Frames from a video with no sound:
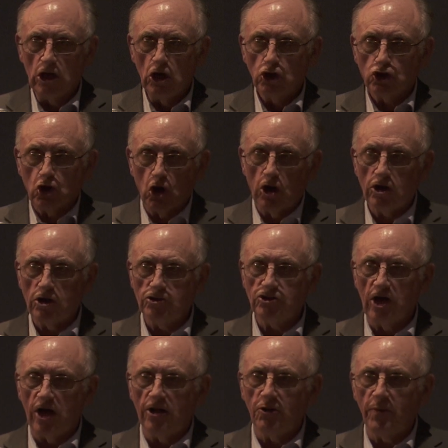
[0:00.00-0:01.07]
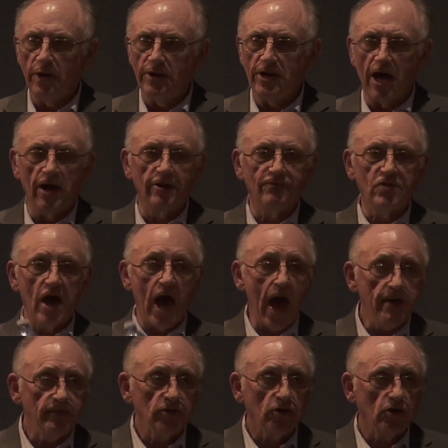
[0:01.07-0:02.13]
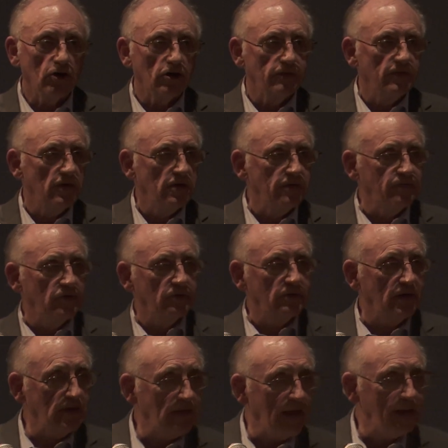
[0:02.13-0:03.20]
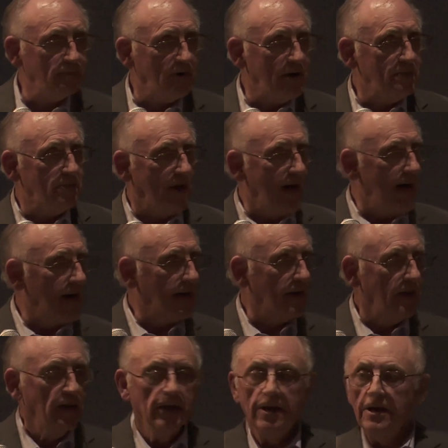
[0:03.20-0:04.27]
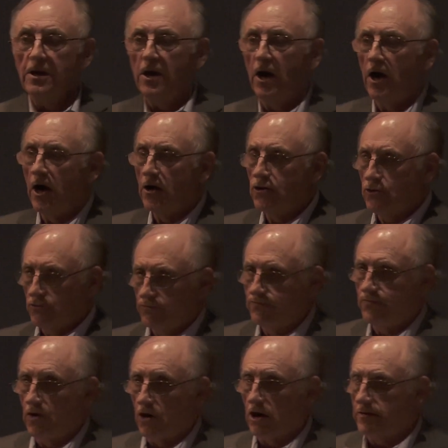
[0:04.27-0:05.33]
Turtles All the Way Down. If you haven't heard of it, if you're in on my blog, you've heard